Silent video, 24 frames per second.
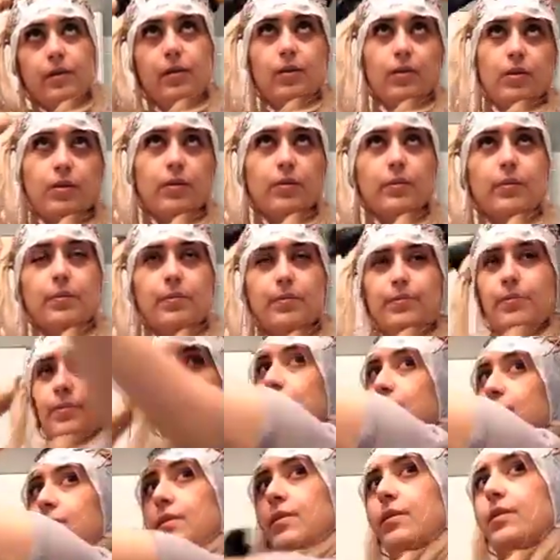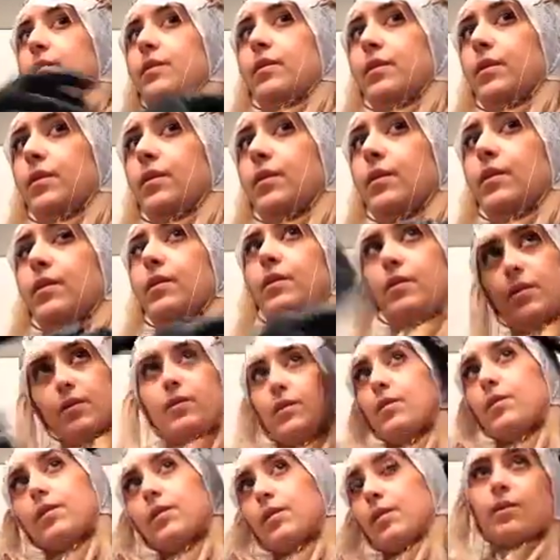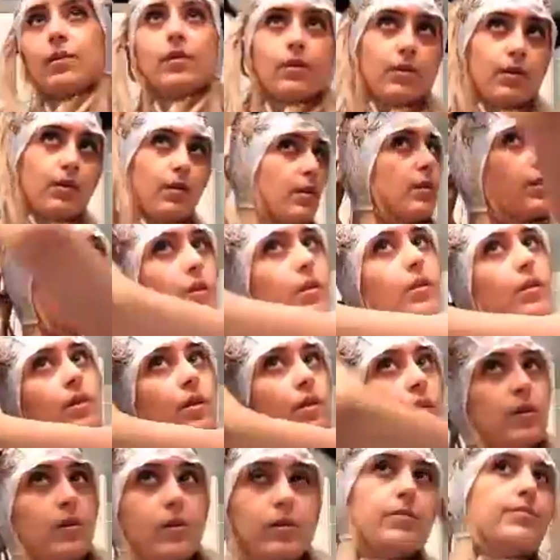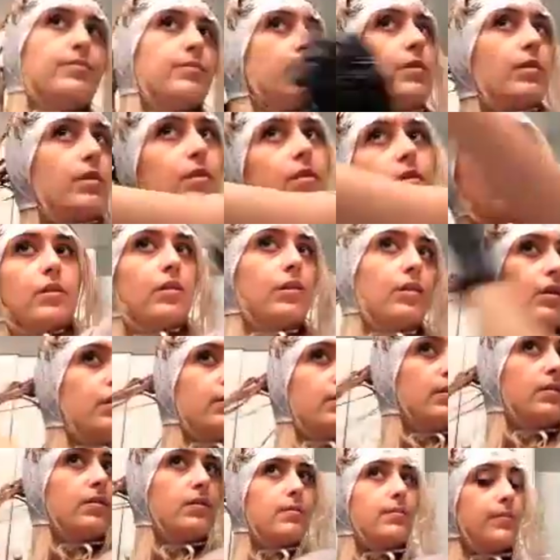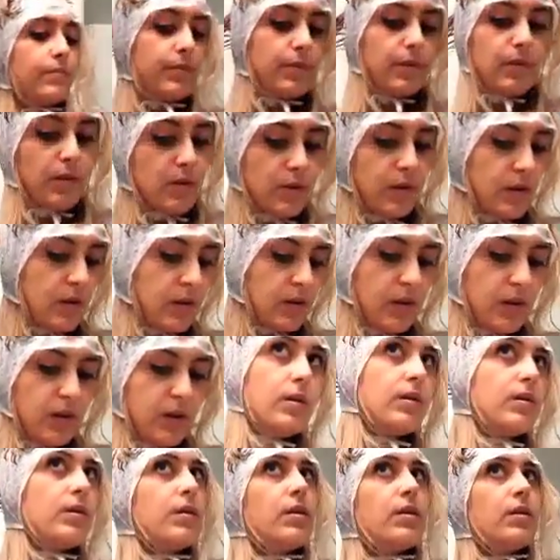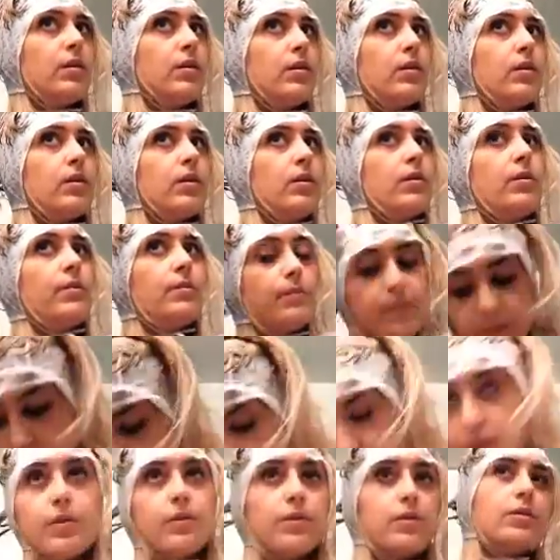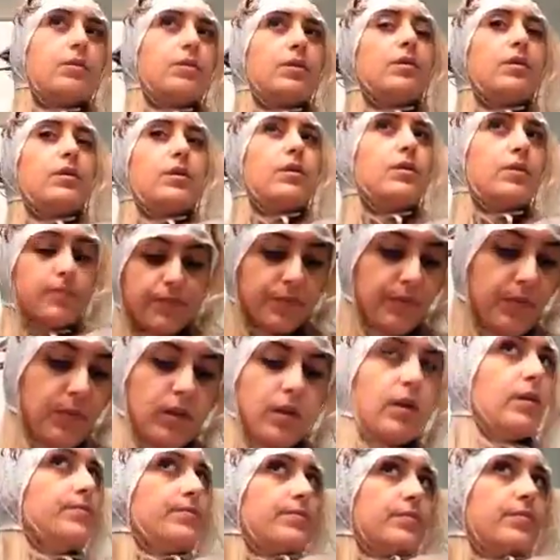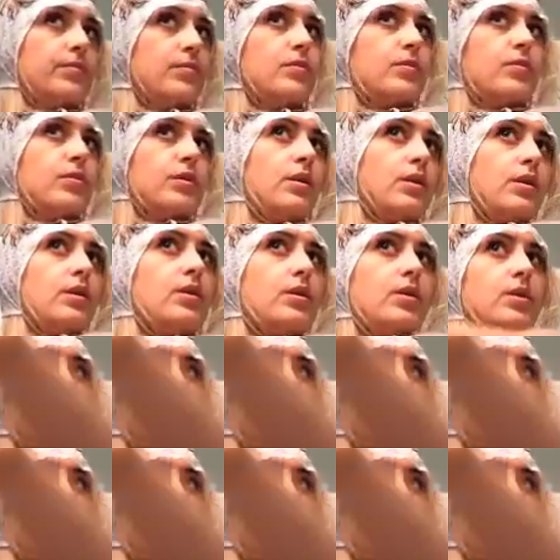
to give you a hand. Then once I've done the roots, I just make sure that they're all like completely covered because I